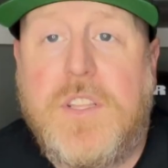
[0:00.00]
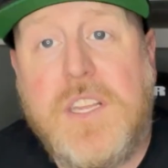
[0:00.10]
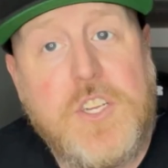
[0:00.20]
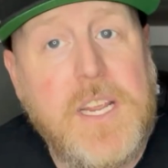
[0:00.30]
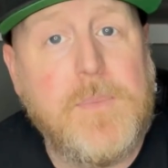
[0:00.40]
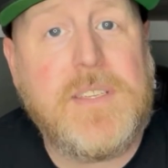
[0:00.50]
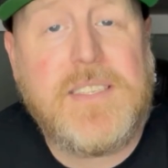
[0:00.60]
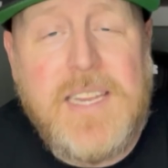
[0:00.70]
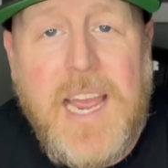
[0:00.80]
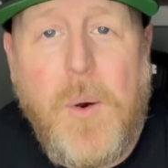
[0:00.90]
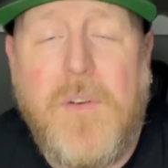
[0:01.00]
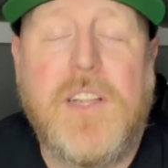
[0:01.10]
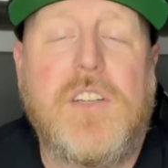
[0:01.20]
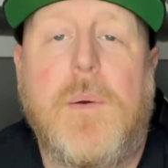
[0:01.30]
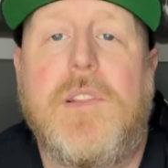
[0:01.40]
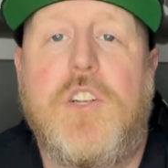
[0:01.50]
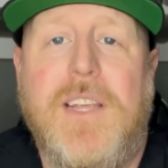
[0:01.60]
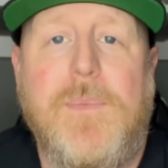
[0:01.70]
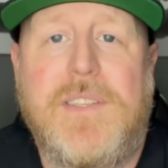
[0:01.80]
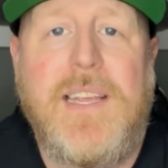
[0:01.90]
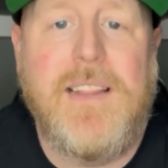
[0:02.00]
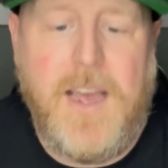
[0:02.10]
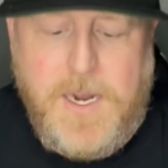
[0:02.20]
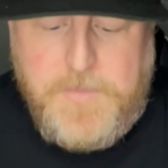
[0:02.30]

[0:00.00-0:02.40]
the GMC, however, let's talk about the GMC lineup